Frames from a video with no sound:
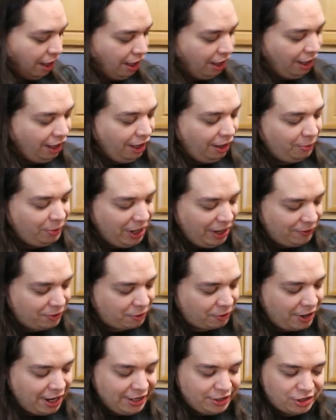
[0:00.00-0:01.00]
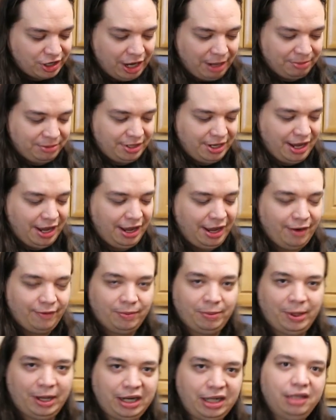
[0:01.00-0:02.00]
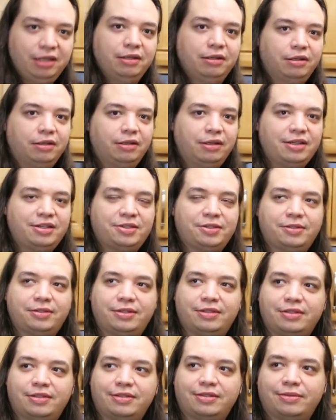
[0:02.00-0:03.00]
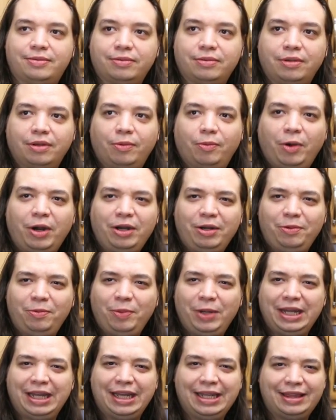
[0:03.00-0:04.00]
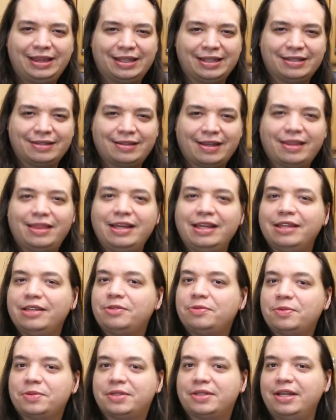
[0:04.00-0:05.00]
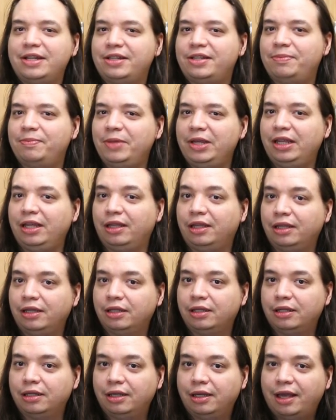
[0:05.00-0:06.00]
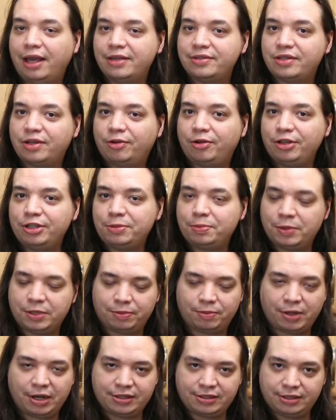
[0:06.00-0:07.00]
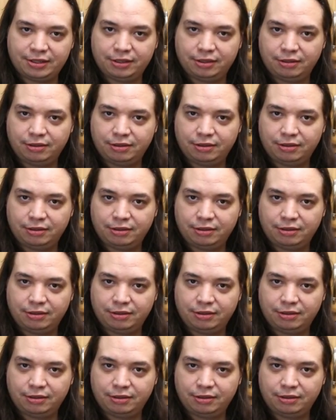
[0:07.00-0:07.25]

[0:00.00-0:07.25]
uh, we have the Crank Chop today, everybody. This, where did we get this? I think this was sent to me as a Christmas present.